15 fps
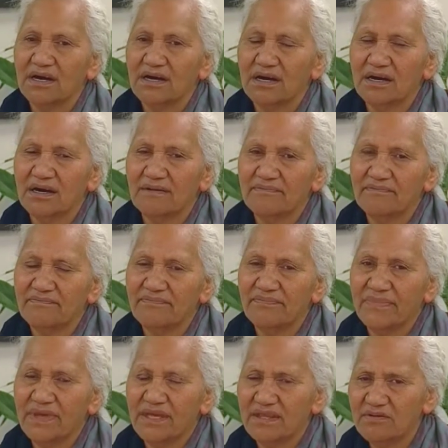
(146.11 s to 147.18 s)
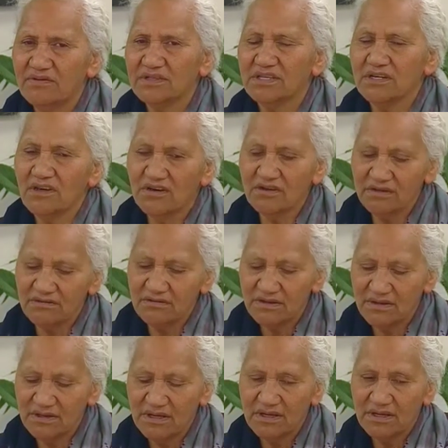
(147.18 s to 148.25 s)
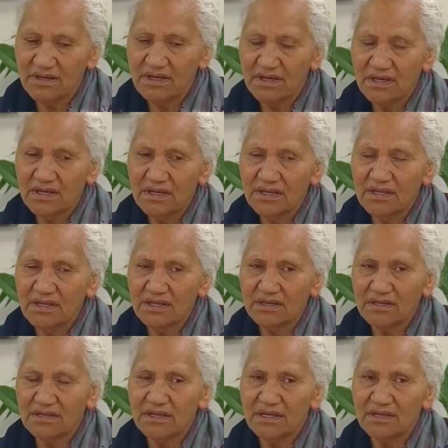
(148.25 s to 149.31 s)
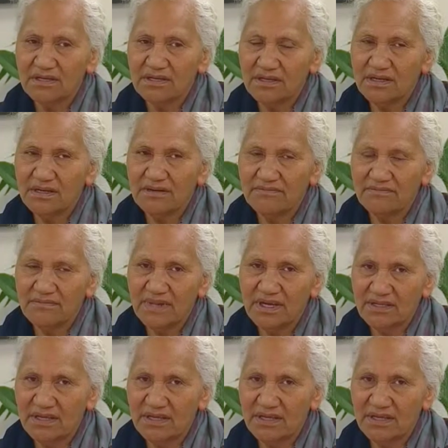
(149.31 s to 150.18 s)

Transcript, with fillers: Um, and there was a lot that that um,